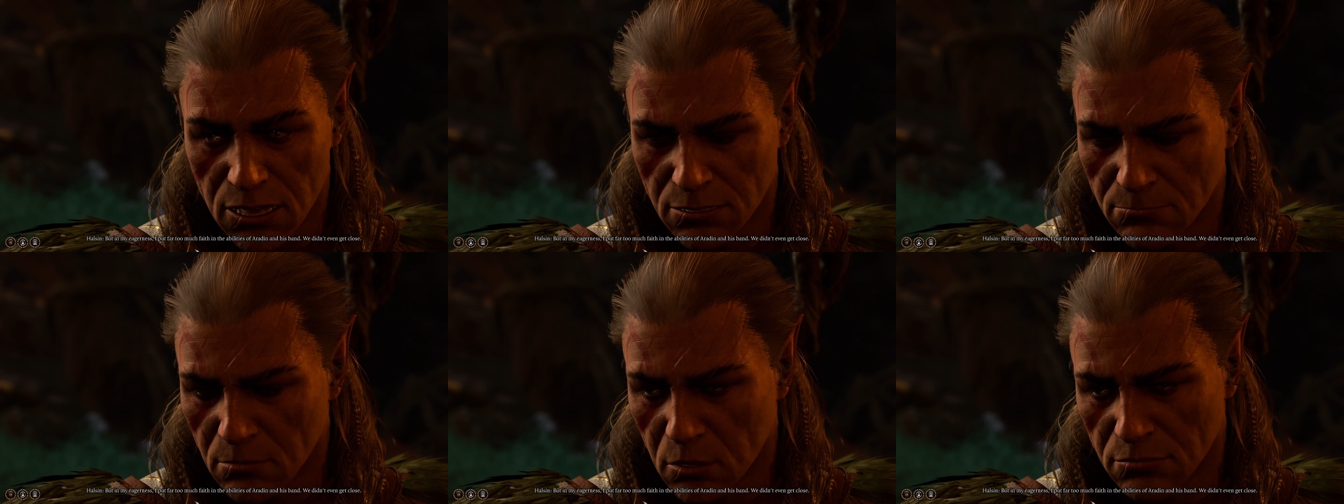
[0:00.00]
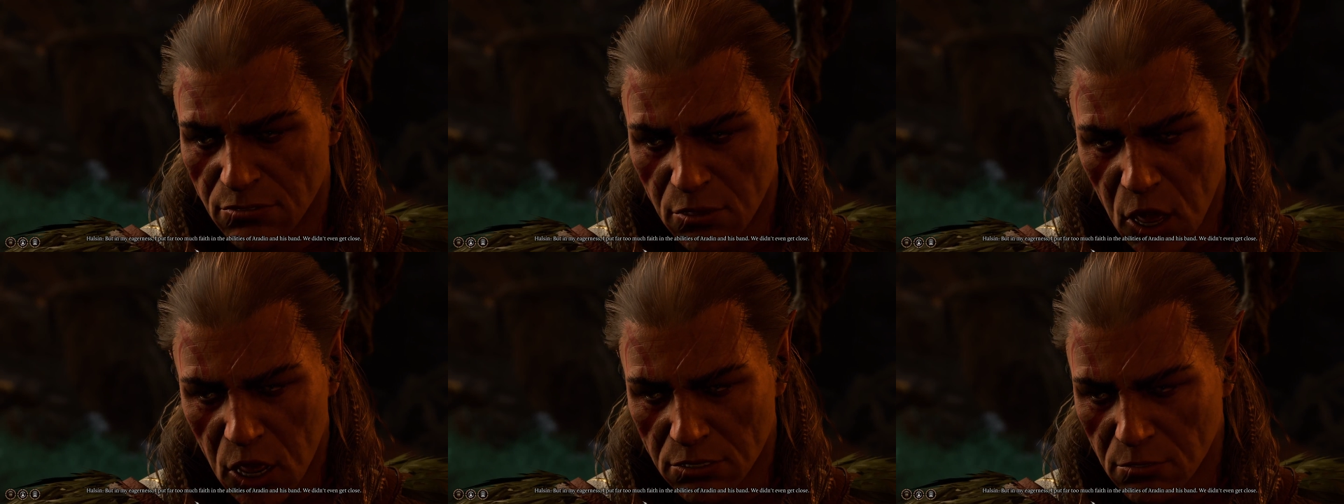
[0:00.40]
I put
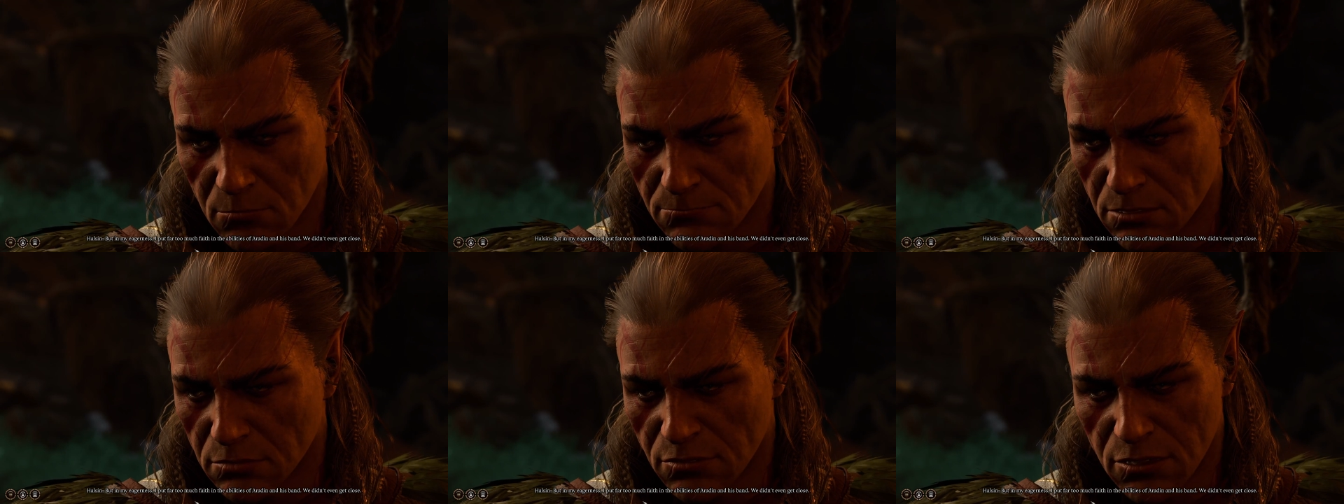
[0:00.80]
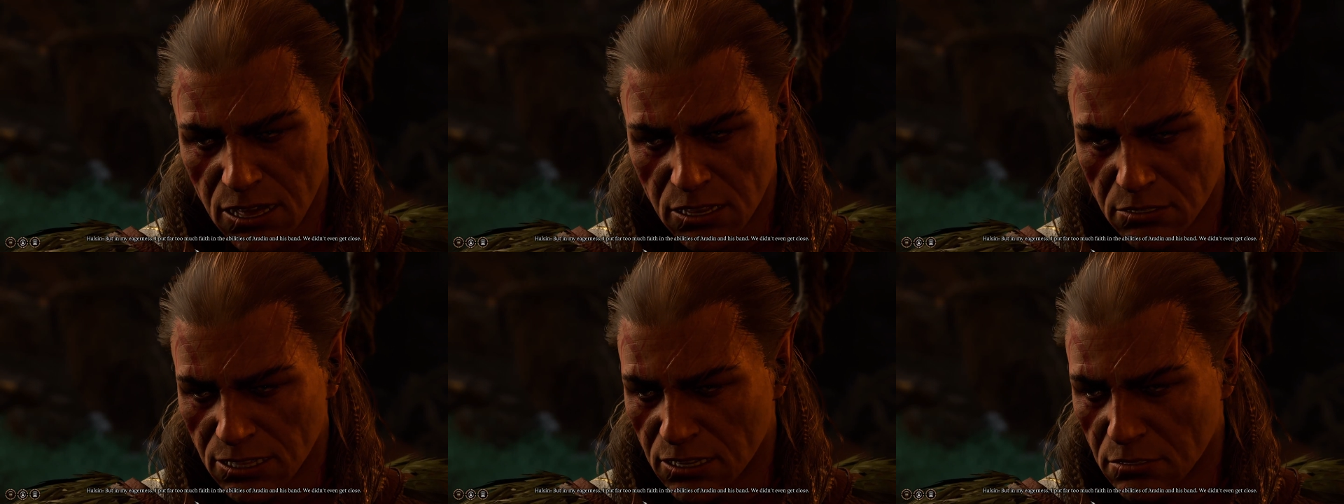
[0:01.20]
far too much
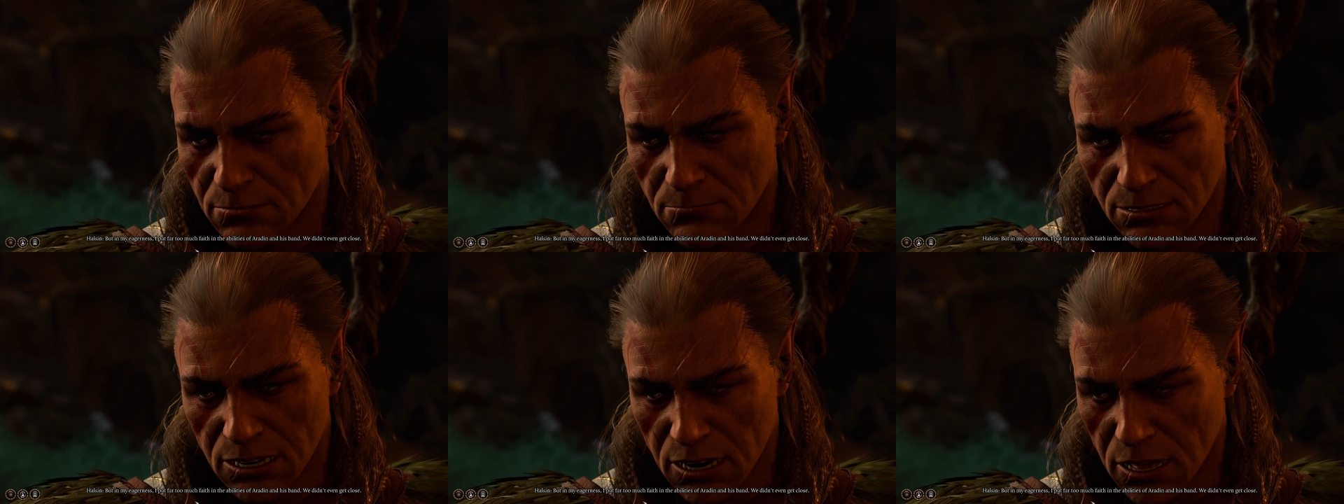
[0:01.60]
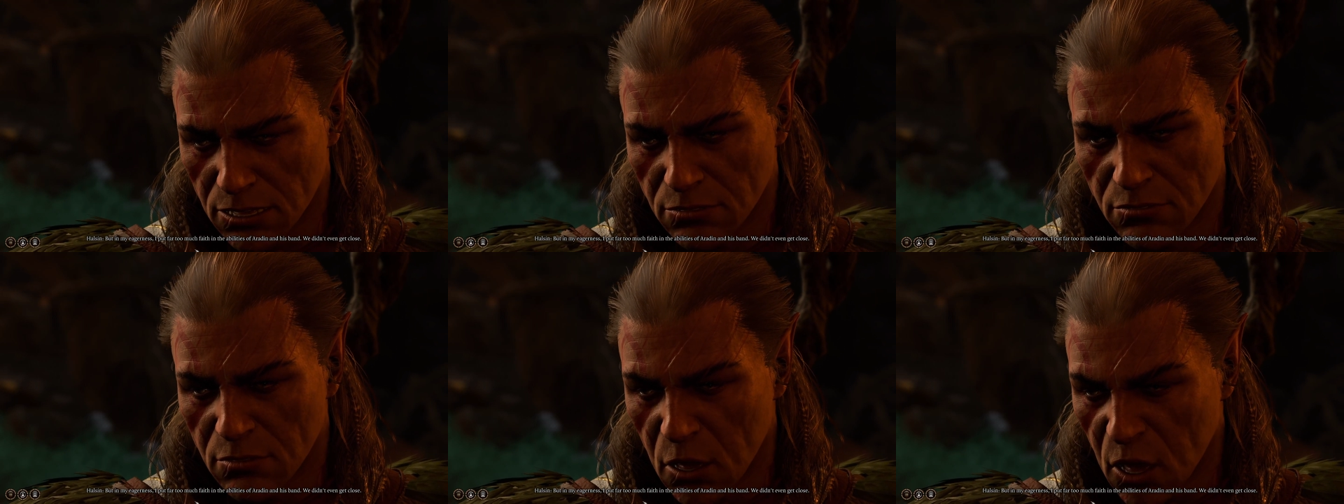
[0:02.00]
faith in the
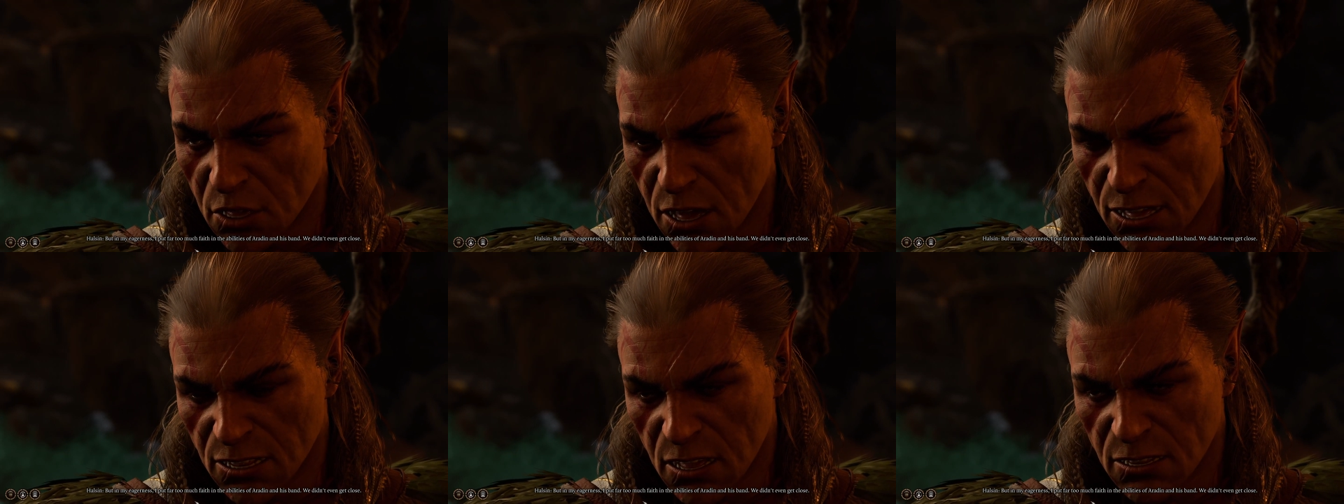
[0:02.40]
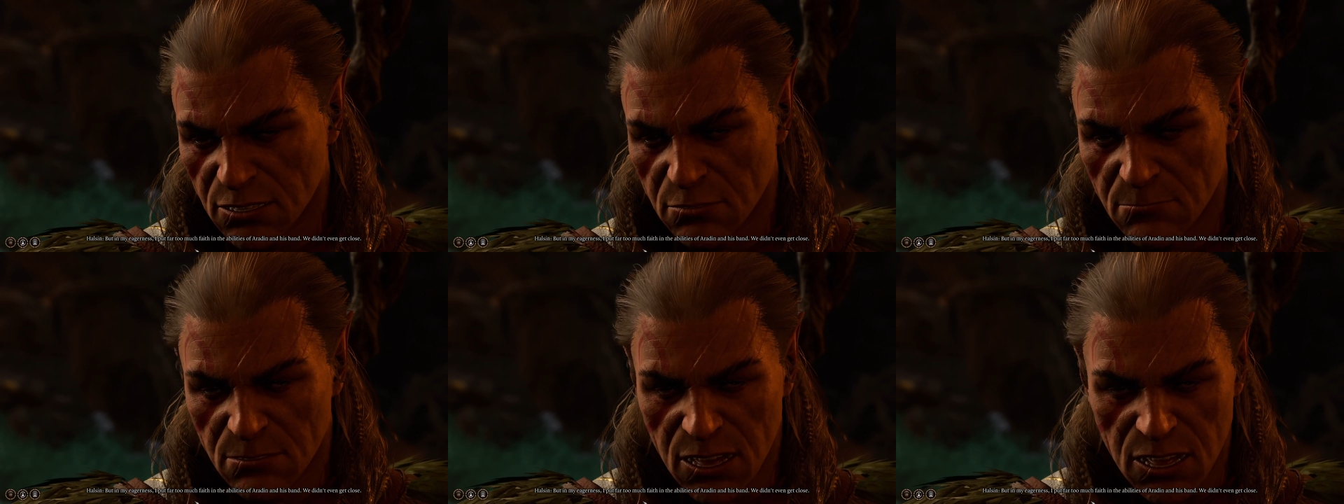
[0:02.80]
abilities of Aradin and
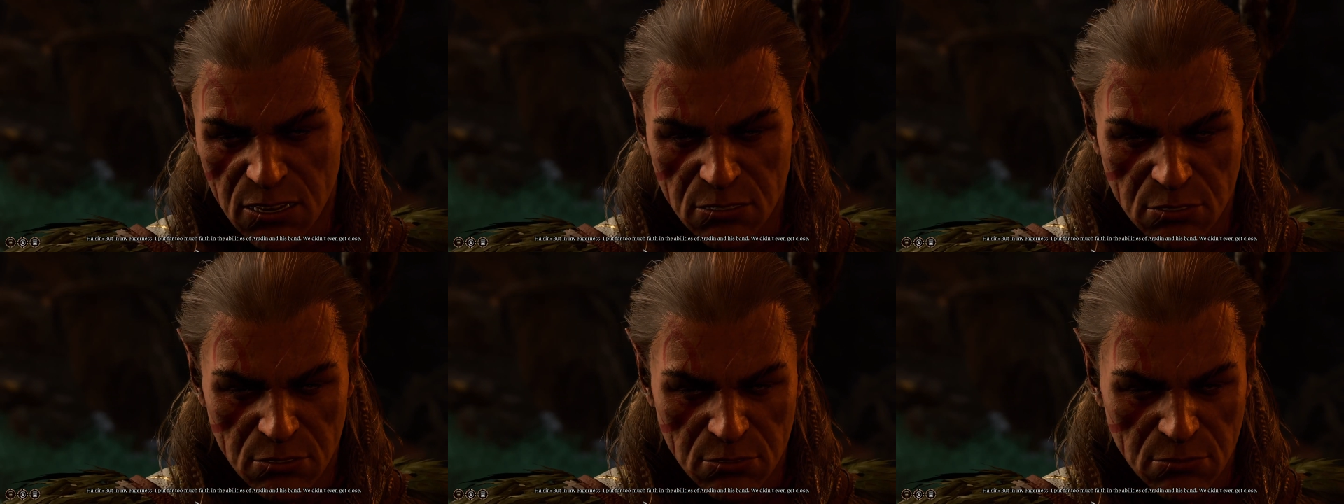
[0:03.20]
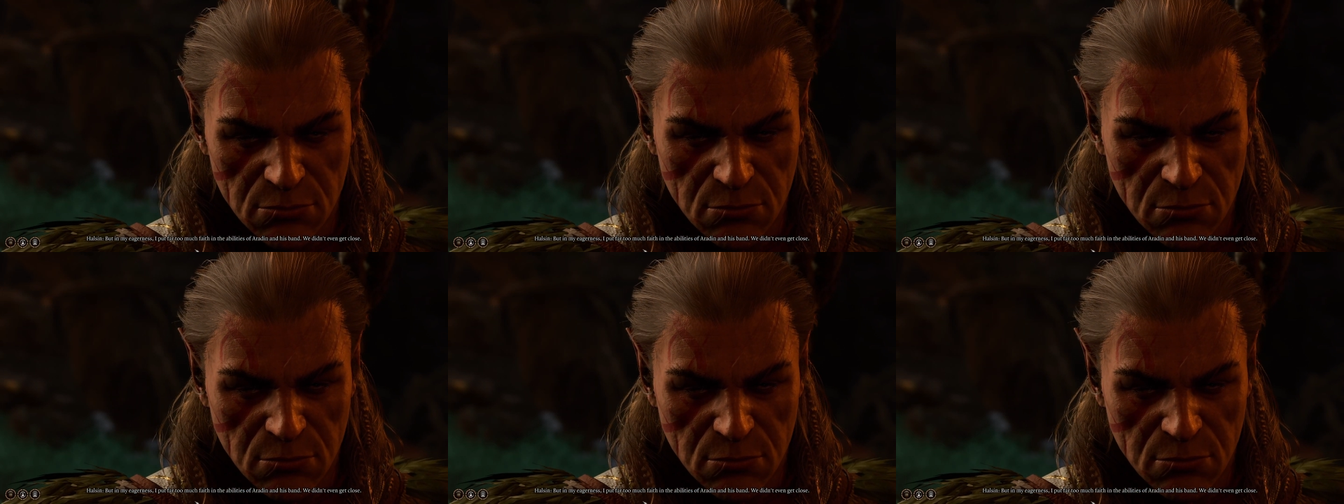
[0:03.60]
his band.